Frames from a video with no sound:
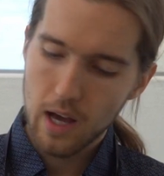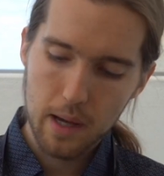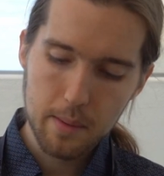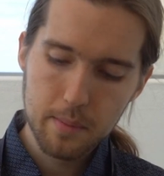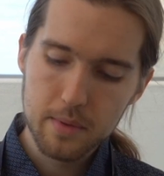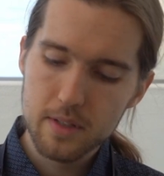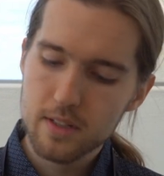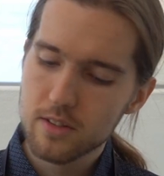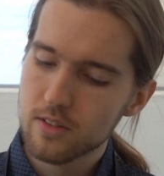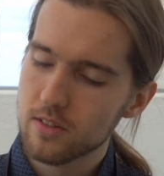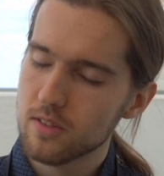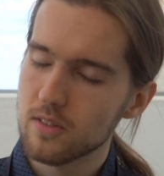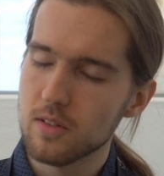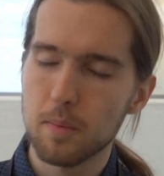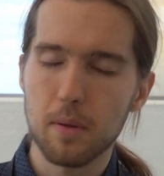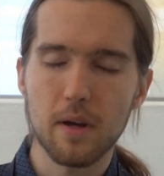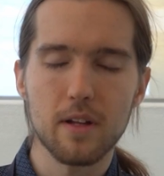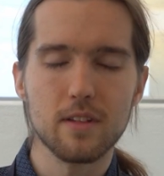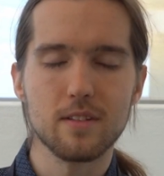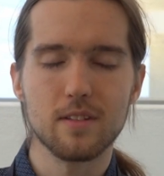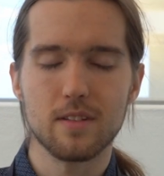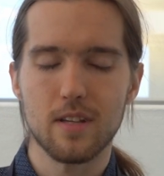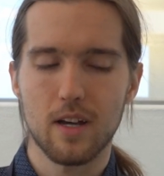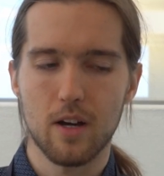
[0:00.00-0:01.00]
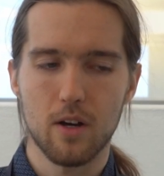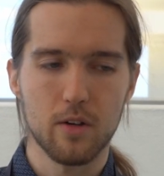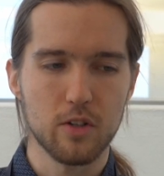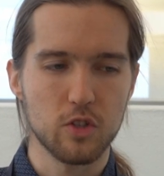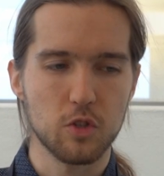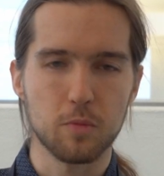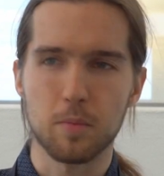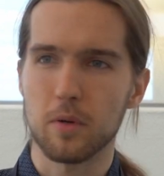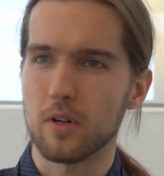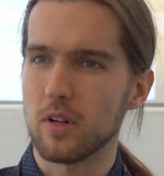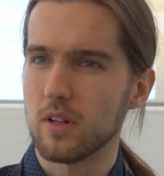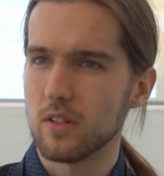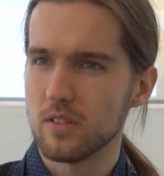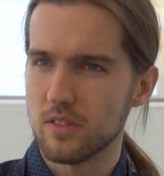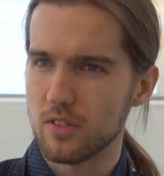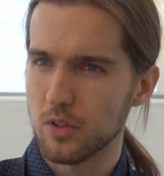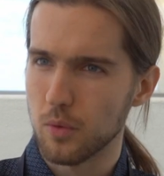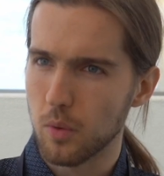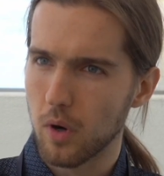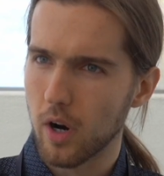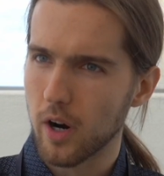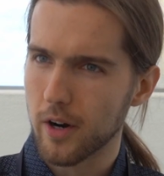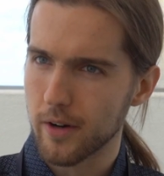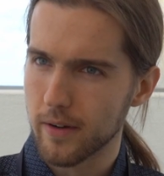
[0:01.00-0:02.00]
I mean, it just depends how experienced
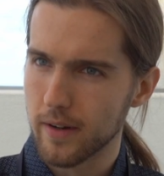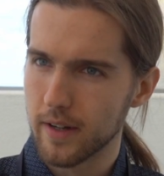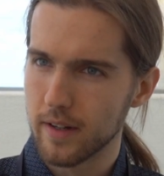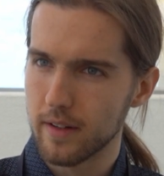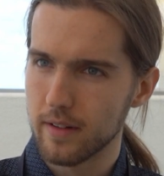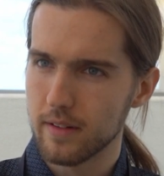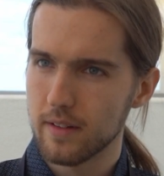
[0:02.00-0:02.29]
you are, right?